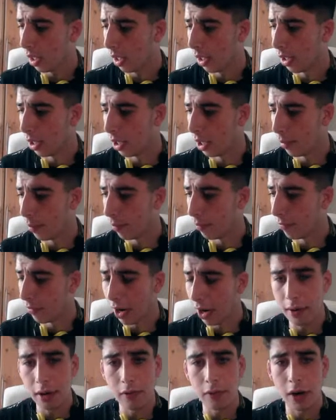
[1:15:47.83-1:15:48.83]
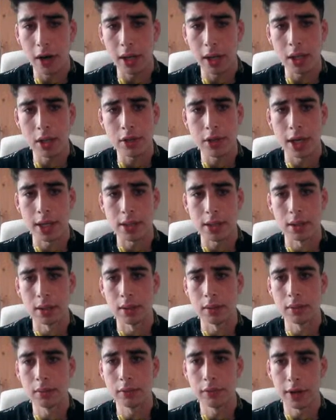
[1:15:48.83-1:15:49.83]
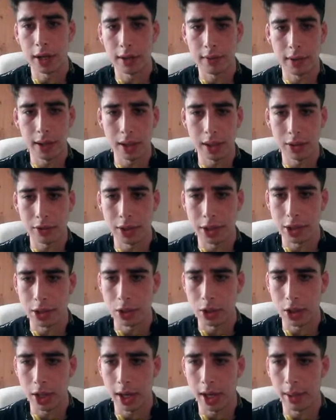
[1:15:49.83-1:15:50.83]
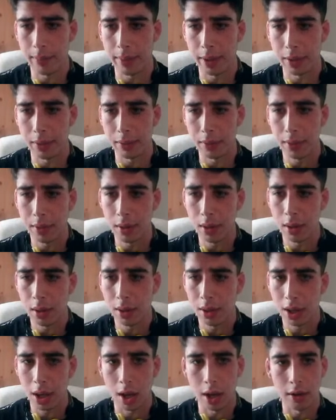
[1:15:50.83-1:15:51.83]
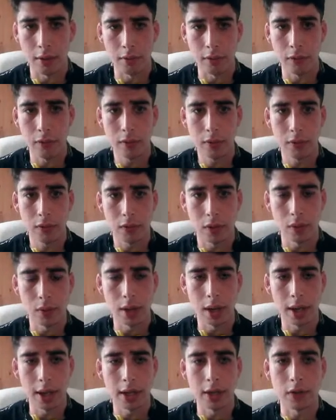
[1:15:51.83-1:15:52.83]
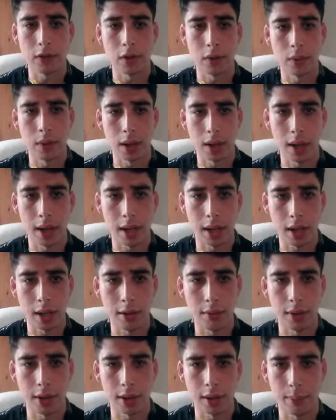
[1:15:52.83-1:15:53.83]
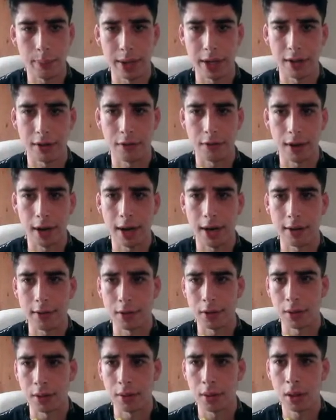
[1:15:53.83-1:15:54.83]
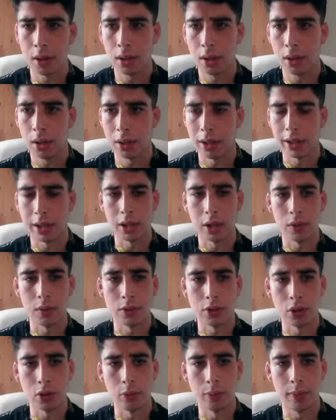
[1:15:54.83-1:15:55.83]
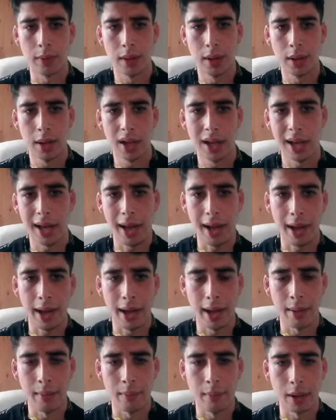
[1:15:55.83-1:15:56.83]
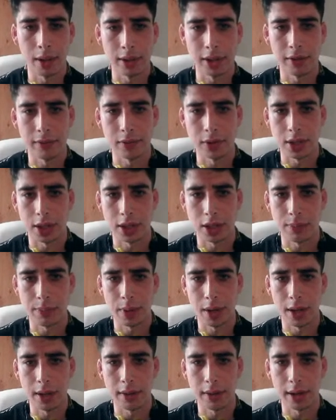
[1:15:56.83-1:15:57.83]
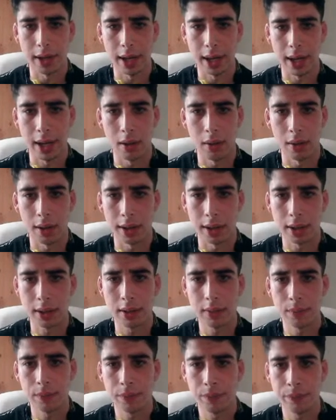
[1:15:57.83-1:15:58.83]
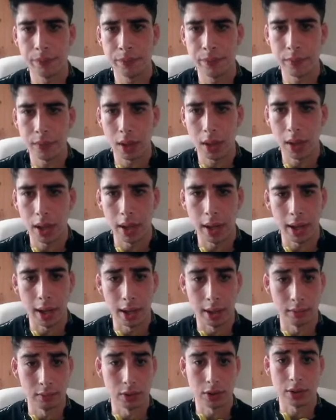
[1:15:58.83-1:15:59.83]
Very, very interesting. Very, very interesting chat about kind of two guys who are like kind of like the biggest stars in YouTube on different sides of the pond, and how like and